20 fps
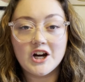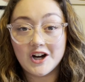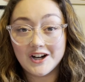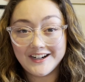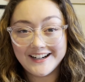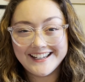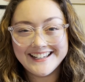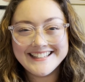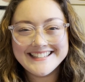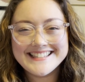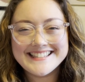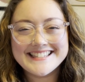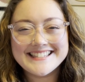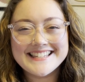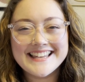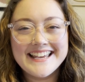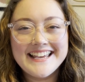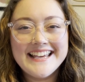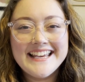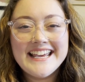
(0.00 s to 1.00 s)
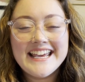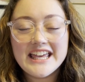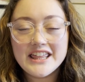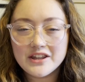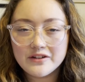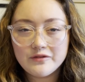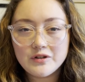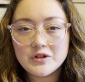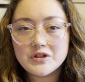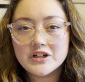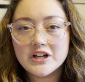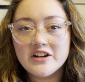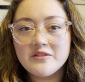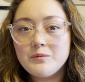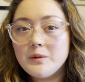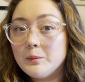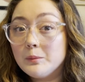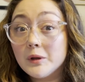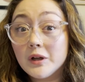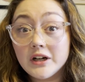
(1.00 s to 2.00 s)
artists, in the future if
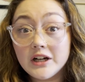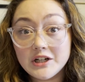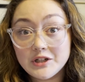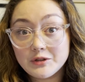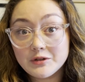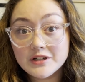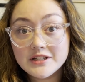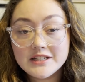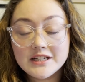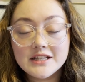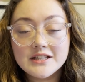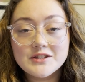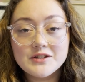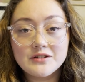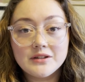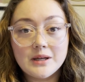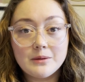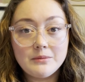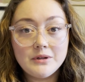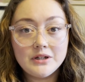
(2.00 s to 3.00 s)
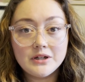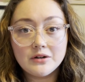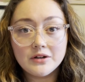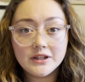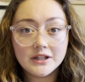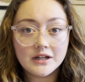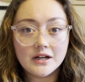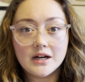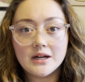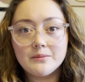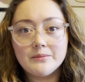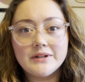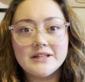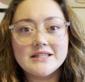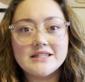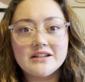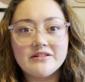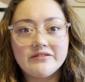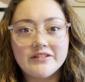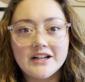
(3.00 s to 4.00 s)
people are interested, so let me know in the
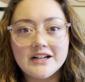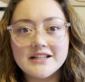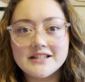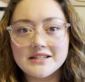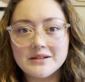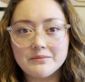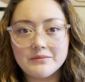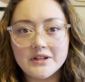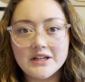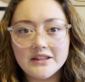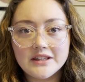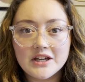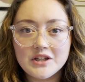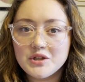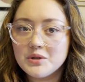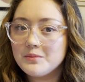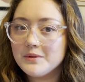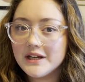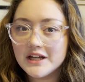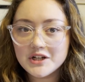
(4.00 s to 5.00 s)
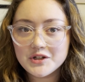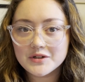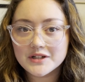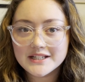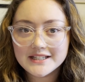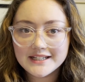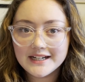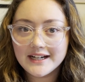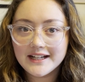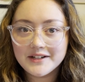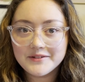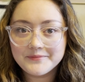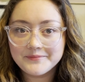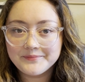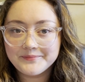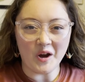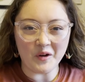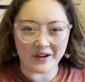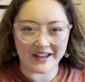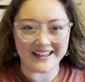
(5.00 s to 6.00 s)
comments if that is something that you'd be interested in.
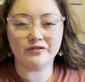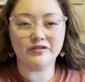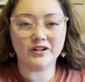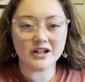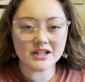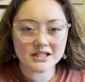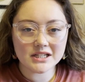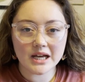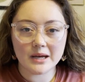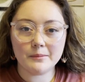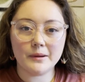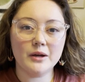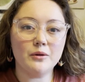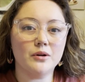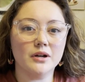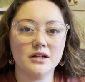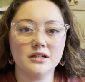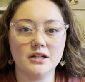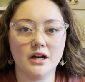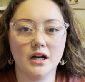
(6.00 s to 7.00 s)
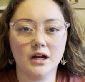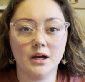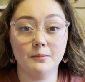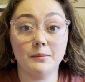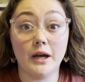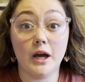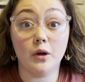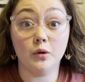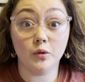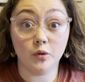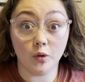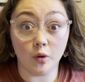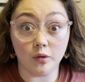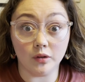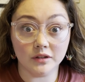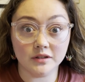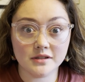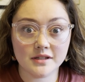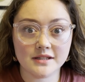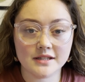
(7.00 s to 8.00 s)
Okay, first up, I want to talk about
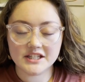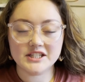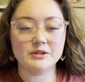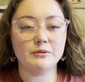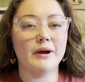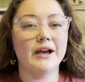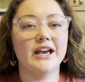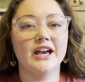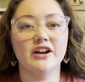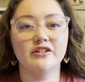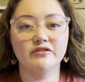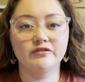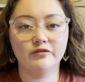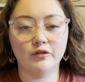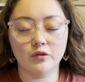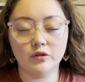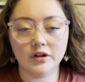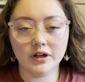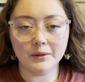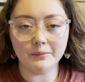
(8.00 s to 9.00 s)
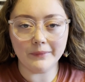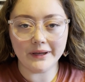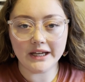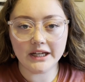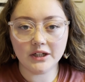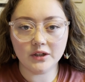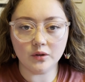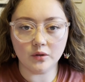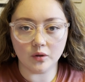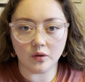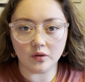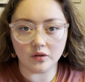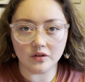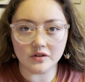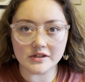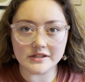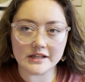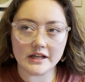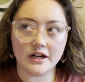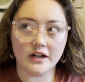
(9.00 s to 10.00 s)
goals. So I have 4 main
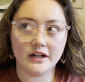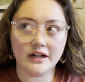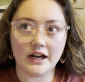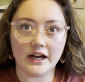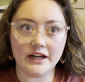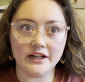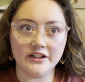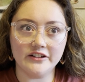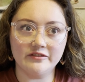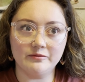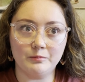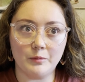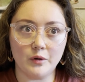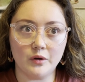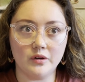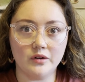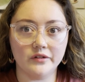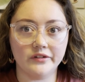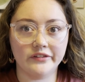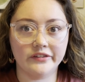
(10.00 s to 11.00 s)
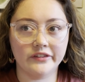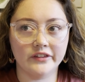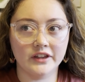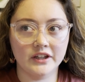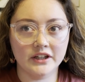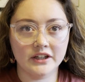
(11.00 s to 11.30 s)
goals that are kind of both